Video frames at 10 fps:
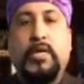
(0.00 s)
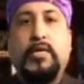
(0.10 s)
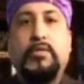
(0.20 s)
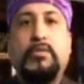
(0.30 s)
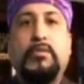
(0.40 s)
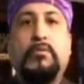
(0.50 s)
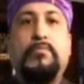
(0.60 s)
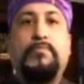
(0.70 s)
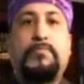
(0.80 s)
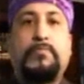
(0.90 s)
that
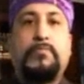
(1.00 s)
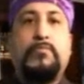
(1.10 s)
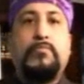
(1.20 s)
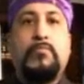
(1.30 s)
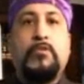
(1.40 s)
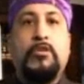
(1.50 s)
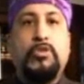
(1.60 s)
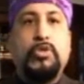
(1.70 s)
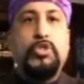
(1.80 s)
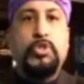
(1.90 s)

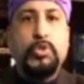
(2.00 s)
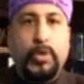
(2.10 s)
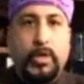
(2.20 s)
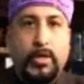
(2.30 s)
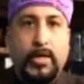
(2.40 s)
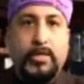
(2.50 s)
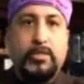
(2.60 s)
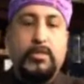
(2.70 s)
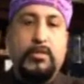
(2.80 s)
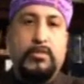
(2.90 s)
Yahushua had
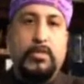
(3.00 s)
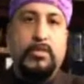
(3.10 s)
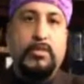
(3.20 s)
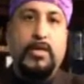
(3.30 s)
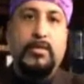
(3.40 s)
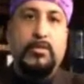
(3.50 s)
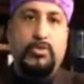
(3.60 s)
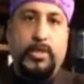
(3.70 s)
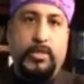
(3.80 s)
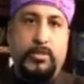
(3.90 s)
certain, certain other
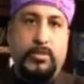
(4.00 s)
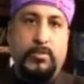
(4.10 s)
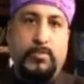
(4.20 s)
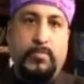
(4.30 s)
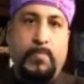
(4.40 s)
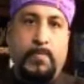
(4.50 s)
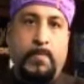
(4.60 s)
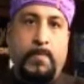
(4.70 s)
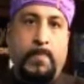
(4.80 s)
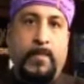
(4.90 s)
traits.
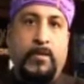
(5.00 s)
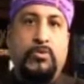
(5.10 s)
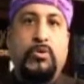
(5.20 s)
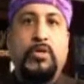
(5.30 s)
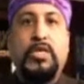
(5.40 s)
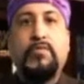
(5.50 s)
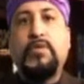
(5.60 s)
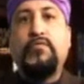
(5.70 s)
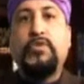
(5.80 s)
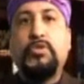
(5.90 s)
So
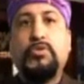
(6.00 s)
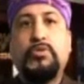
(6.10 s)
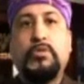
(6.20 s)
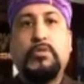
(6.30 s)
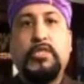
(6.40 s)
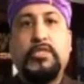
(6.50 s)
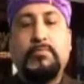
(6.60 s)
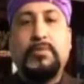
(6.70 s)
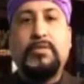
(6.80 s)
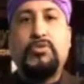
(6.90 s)
even if we use these
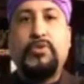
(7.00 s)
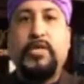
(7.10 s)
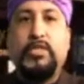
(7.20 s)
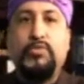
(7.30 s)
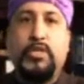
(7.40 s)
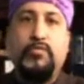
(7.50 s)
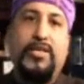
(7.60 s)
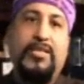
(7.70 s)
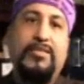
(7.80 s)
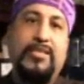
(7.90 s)
similar traits, we can
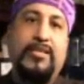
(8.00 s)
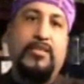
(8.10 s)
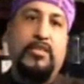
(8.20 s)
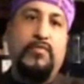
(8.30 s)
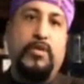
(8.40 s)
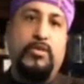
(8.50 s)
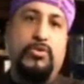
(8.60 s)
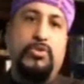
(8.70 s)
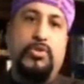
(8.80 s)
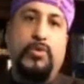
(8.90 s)
very easily identify
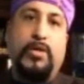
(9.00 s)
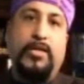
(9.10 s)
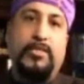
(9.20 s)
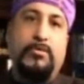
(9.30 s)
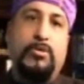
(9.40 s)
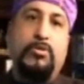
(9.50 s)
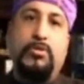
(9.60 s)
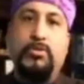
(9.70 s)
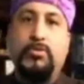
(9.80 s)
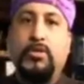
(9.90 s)
Yahushua. As I
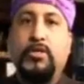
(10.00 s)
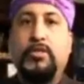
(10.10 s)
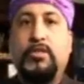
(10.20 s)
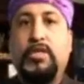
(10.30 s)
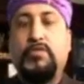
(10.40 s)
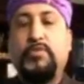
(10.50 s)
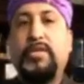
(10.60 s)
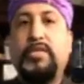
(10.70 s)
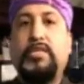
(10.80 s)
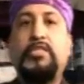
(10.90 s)
told you, that it was
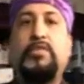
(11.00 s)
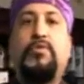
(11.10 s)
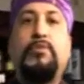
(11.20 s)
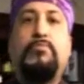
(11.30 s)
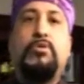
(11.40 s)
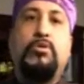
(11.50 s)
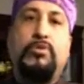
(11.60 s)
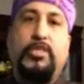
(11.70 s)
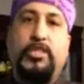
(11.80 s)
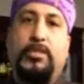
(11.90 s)
very easy for him to go
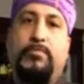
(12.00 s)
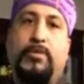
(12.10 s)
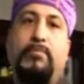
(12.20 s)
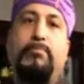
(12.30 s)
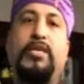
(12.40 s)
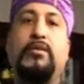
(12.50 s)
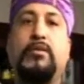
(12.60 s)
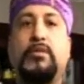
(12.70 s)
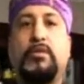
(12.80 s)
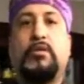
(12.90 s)
to Egypt and
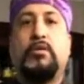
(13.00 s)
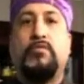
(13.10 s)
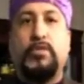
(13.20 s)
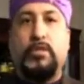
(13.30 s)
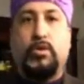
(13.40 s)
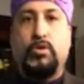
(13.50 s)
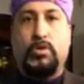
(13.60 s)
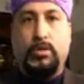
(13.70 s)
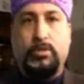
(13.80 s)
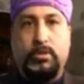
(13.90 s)
mingle with the
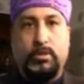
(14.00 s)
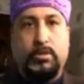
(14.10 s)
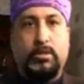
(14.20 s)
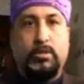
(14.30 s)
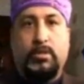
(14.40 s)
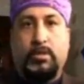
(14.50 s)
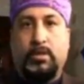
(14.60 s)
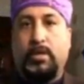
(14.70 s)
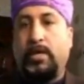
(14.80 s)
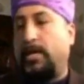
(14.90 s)
locals.
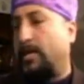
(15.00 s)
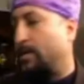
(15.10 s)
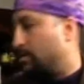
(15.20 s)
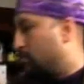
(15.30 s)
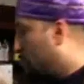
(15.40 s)
And